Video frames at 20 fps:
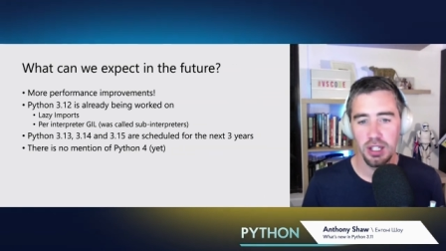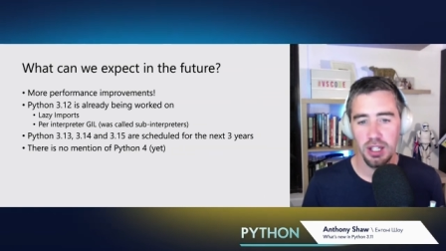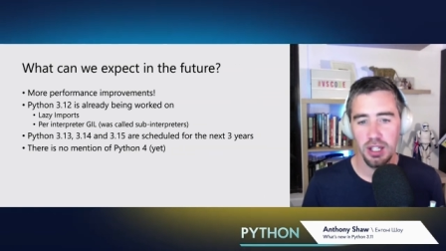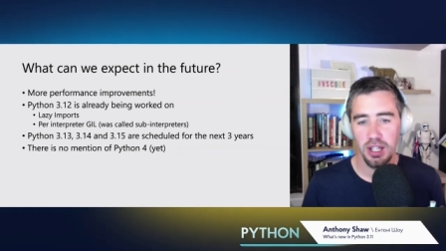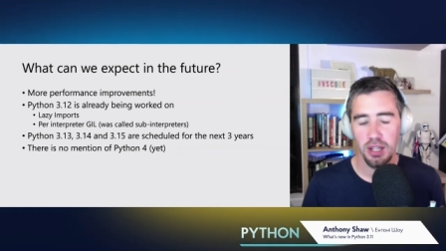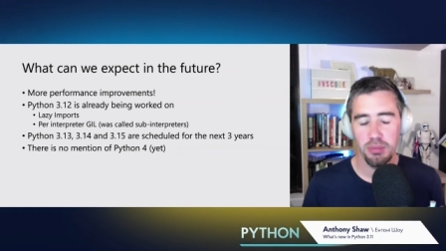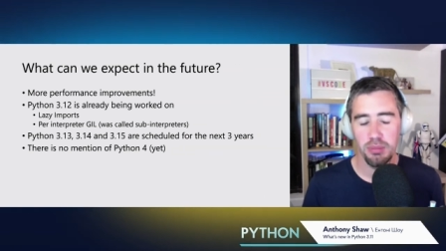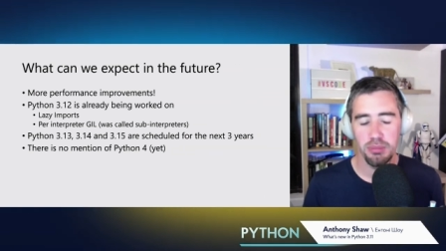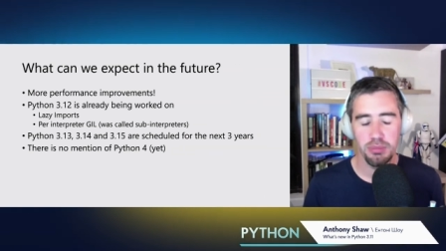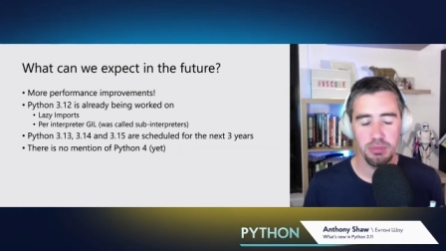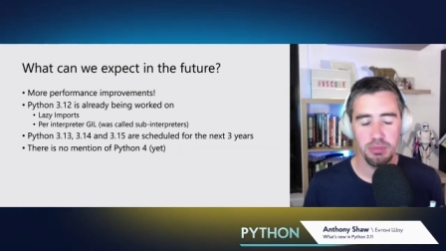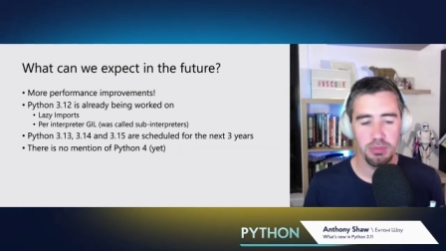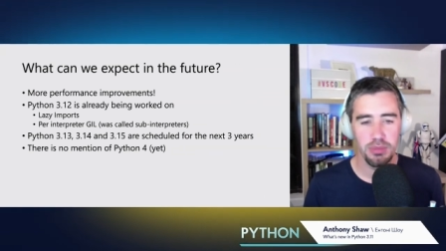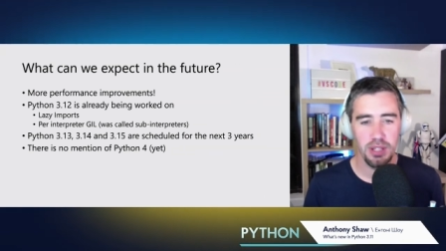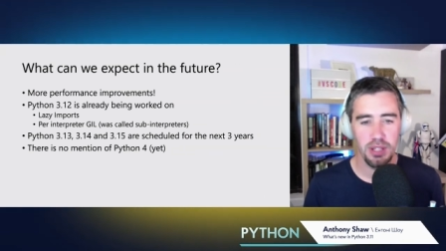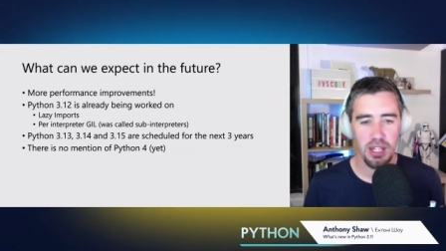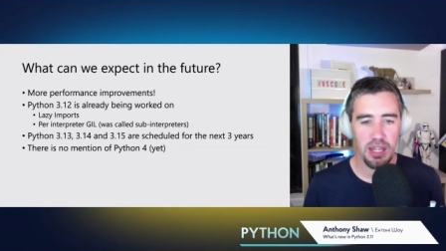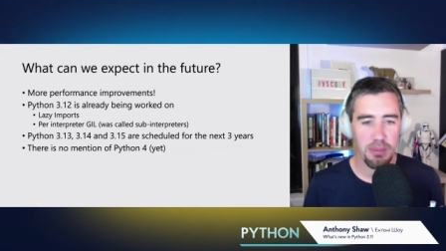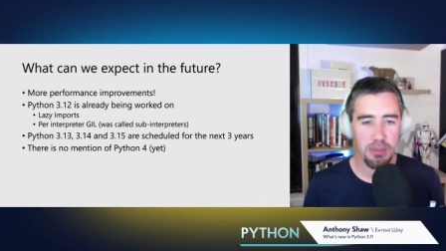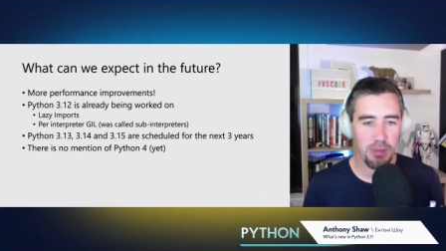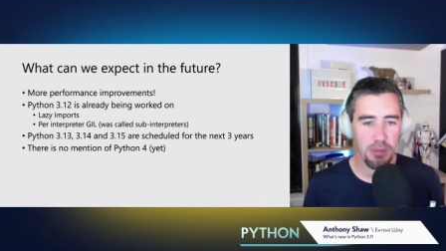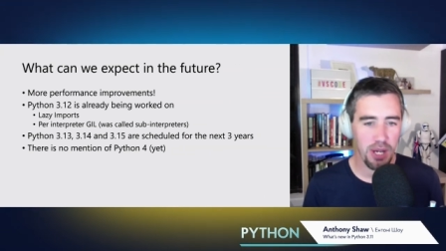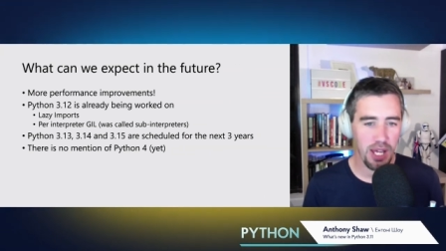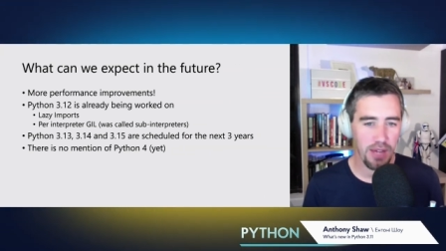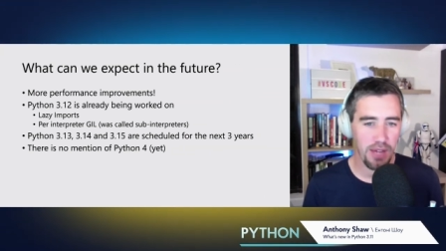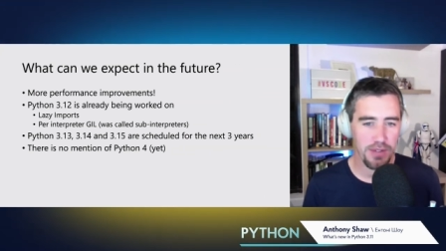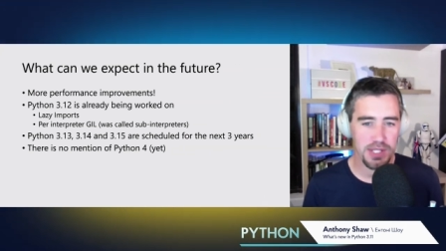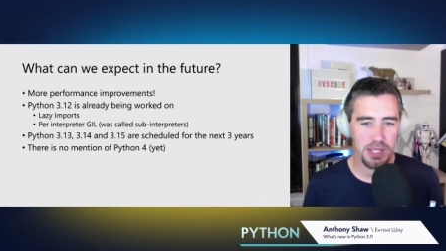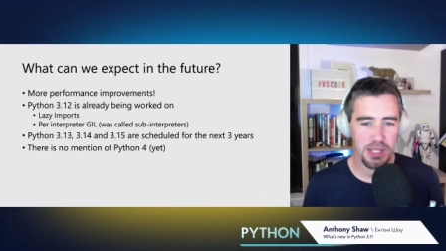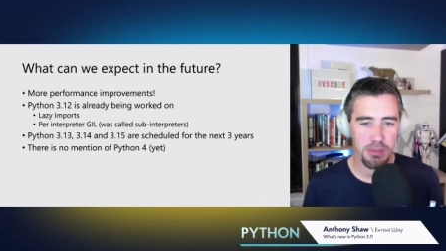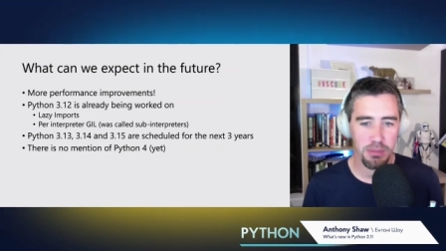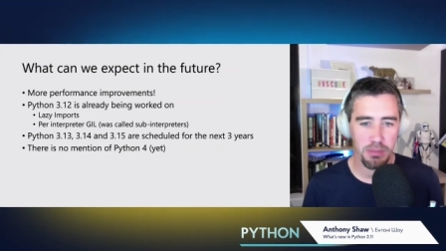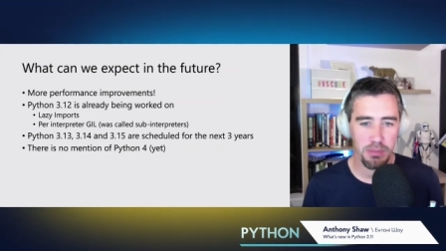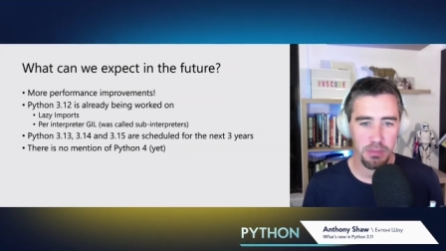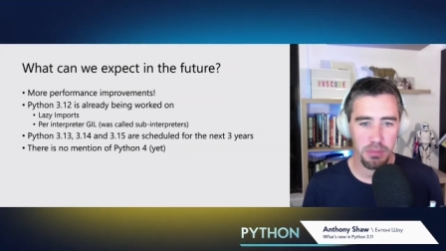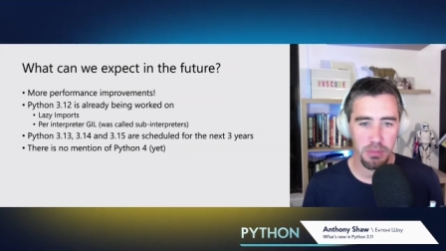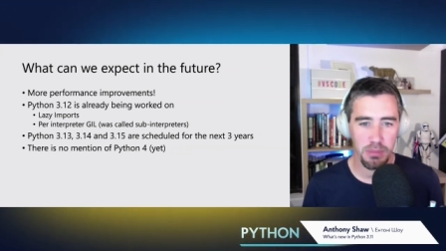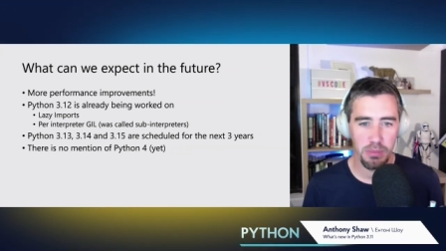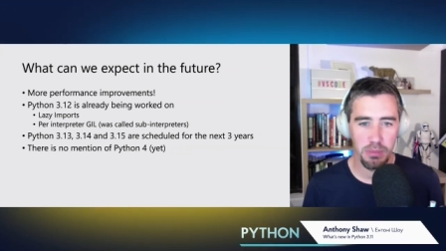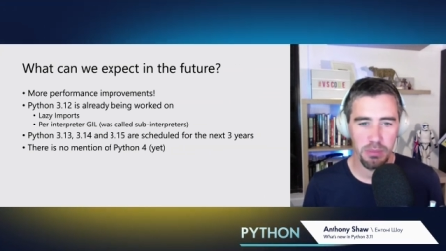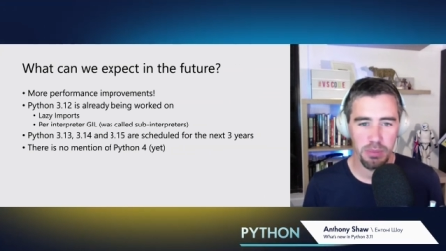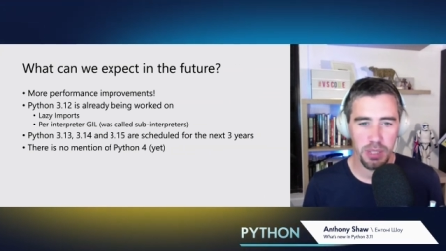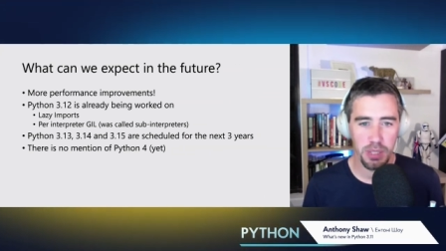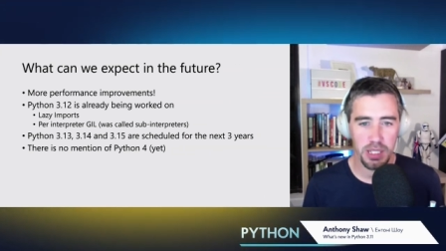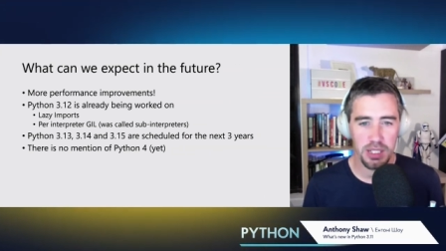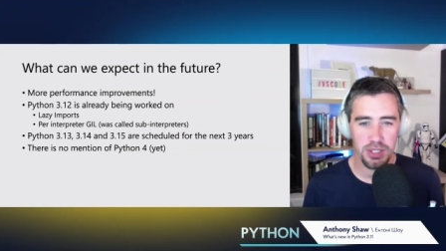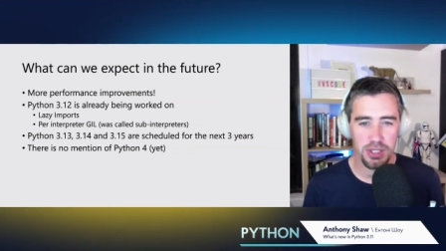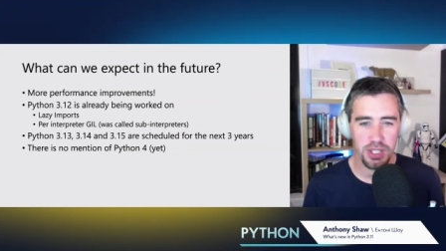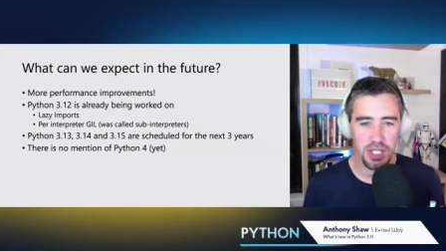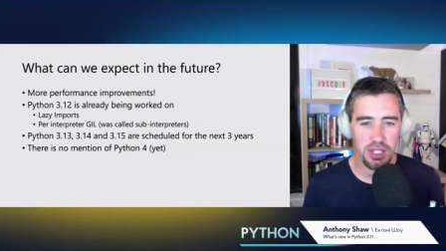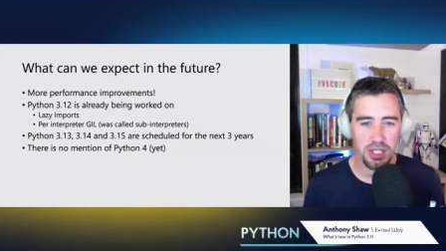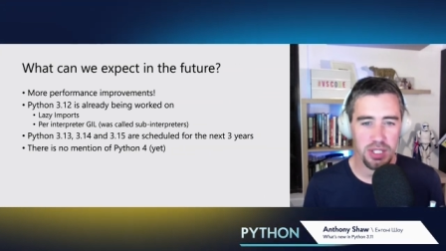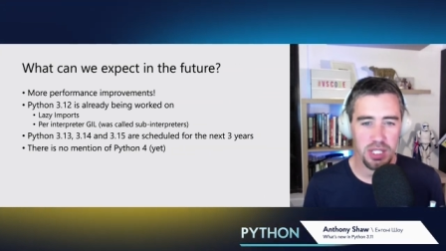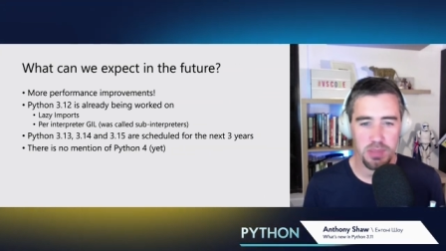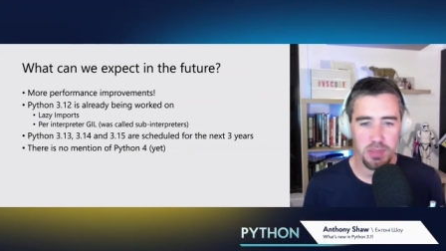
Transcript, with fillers: um, it might have some breaking changes,